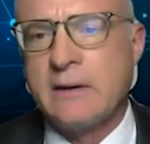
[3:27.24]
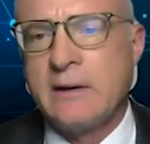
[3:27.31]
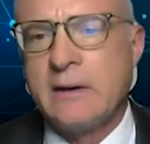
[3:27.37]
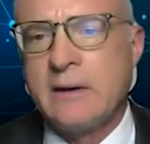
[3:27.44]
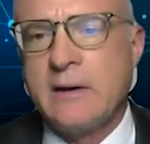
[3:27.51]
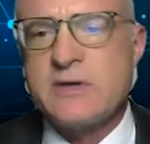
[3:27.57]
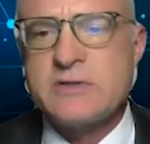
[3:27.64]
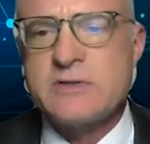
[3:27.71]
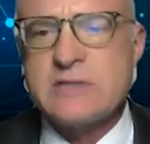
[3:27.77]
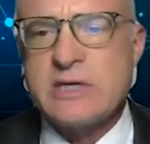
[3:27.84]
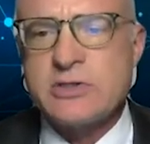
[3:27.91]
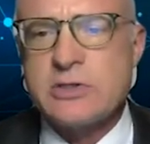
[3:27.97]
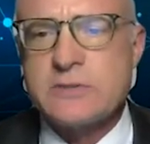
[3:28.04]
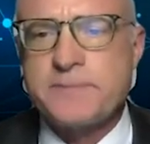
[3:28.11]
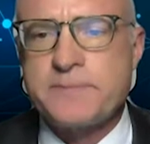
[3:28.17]
This
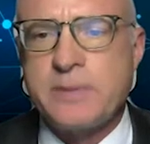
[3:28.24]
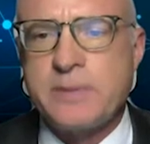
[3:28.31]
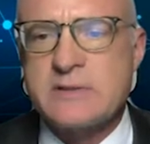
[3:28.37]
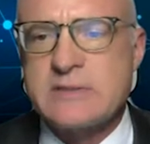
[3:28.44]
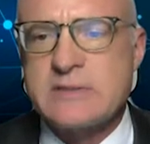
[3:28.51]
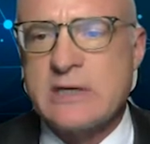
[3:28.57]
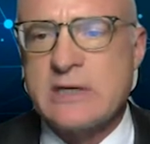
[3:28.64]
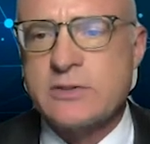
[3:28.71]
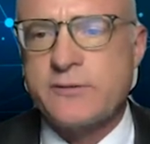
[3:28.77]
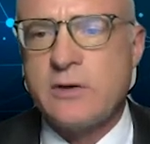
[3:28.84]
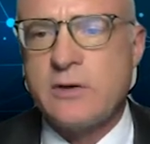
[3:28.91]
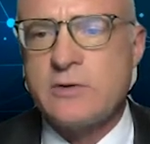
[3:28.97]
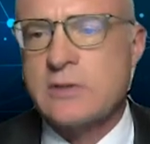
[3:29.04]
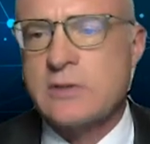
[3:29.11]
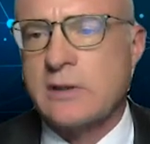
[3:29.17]
tissue is put in a
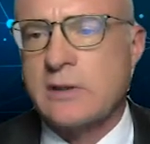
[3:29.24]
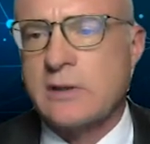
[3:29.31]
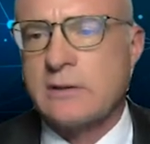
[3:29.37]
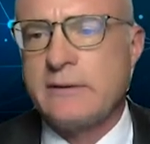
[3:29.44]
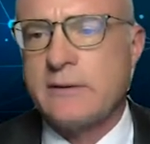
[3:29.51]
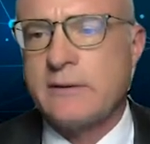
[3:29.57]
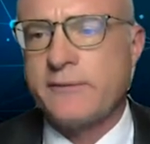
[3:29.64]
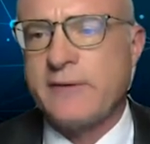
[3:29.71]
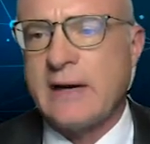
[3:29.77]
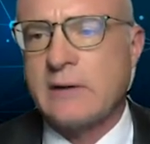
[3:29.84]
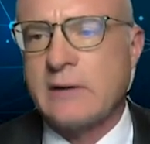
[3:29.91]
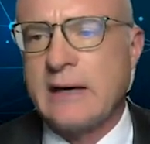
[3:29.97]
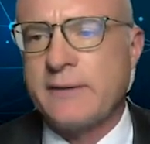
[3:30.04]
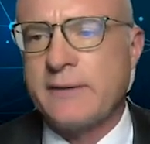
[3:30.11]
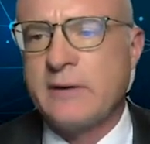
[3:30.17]
centrifuge to clean the fat
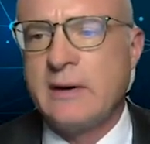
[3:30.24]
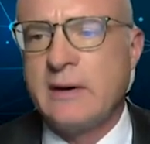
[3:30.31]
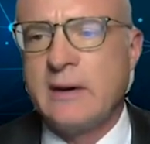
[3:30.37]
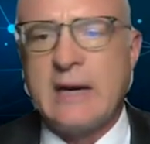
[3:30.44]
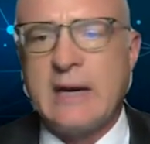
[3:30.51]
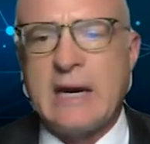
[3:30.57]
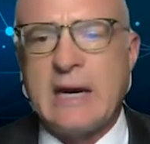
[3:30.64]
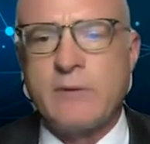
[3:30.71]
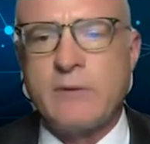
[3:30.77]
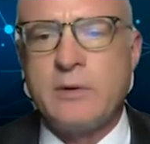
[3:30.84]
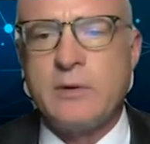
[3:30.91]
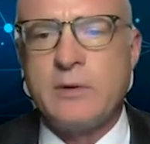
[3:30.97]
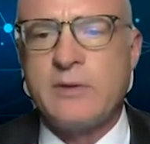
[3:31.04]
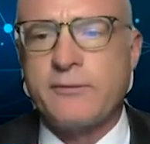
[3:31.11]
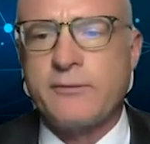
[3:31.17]
graft and
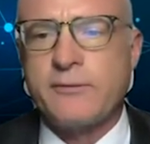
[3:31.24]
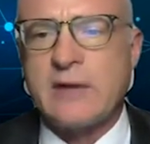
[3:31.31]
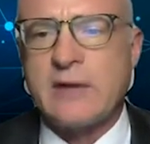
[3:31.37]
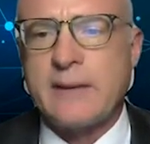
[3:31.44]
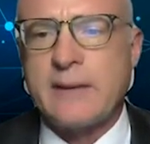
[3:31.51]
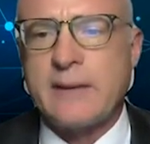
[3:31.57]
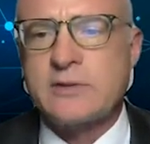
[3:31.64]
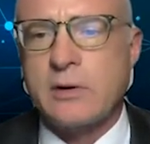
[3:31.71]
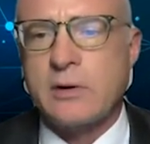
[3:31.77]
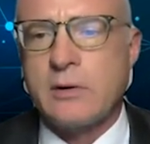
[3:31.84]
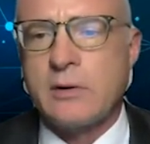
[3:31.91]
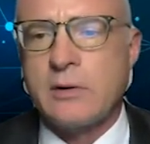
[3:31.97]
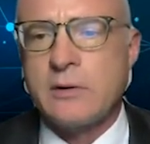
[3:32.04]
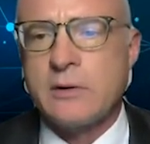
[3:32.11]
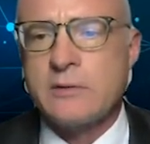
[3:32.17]
remove the inflammatory
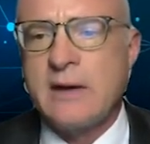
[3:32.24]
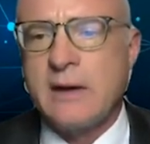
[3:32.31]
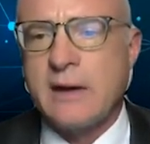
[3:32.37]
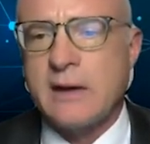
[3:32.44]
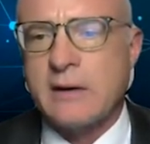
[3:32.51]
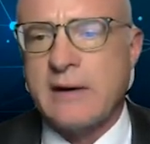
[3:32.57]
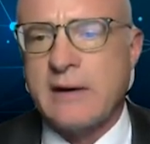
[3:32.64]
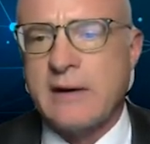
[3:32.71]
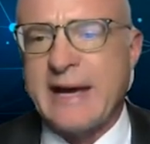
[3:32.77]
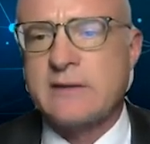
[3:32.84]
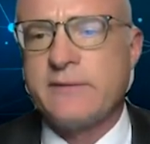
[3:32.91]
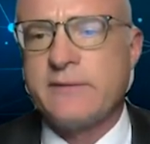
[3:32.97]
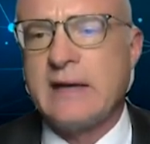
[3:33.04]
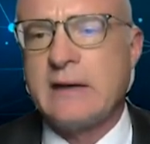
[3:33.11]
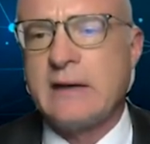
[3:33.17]
oils and are
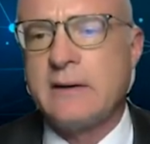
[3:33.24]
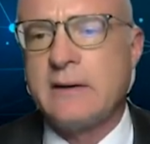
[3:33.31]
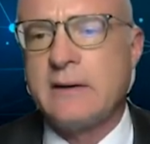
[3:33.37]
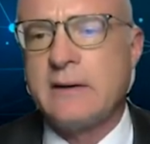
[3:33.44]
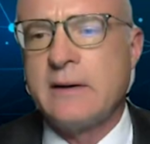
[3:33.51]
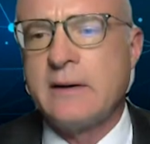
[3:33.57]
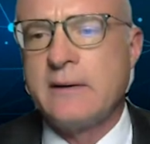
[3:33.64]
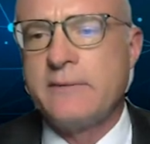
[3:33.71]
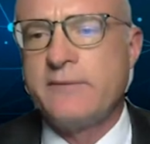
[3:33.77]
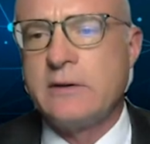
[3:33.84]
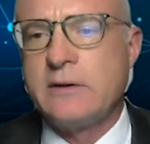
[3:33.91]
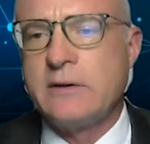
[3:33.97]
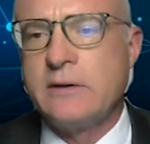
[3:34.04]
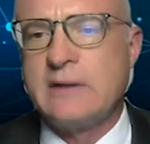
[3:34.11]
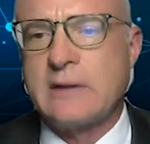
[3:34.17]
activated via
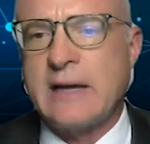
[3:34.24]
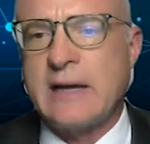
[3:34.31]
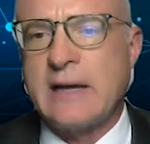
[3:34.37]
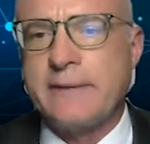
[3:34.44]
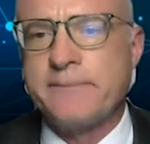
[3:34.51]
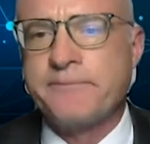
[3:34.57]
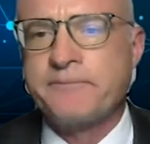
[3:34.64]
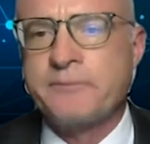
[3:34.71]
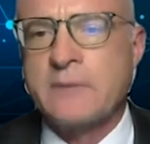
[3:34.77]
UV light.